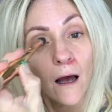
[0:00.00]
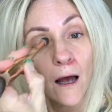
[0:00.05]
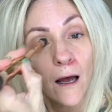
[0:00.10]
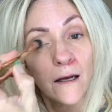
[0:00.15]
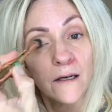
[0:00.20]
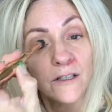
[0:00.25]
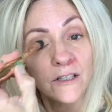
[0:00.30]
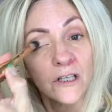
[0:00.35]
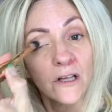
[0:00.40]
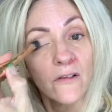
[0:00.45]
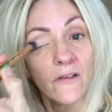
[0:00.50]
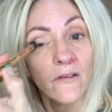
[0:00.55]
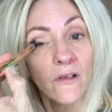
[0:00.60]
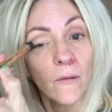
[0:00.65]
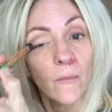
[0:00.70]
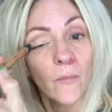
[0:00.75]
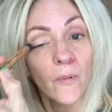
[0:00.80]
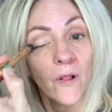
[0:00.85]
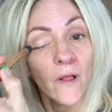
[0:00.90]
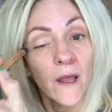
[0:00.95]
and just
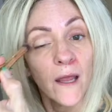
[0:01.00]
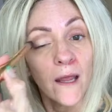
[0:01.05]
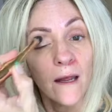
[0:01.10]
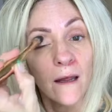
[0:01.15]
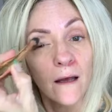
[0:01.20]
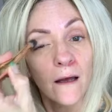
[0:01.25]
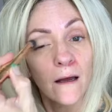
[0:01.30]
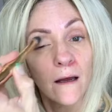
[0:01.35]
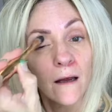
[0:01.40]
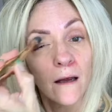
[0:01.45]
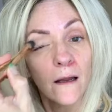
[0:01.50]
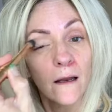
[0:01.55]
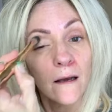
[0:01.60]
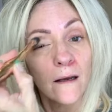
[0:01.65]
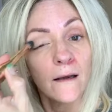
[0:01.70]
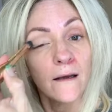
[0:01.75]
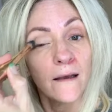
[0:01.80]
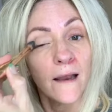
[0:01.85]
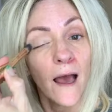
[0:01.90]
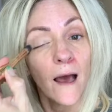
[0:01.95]
simply
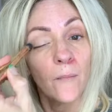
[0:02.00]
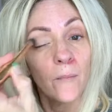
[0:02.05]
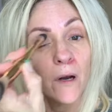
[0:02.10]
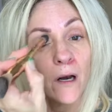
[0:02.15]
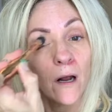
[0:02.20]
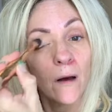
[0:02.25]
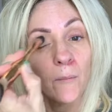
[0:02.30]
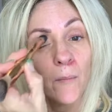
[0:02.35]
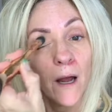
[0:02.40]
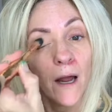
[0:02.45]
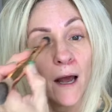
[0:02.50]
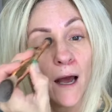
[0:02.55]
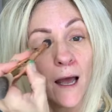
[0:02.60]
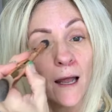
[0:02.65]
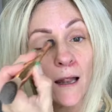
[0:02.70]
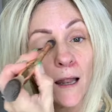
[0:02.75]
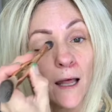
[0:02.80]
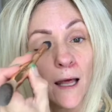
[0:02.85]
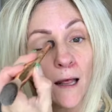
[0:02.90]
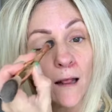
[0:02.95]
dab it on my
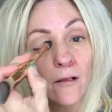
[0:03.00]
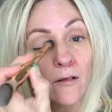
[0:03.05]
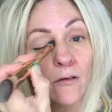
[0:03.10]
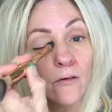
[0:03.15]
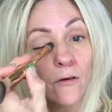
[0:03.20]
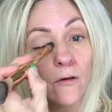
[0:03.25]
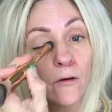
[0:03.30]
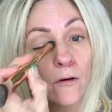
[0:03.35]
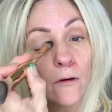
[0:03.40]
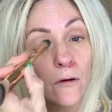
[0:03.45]
eyelids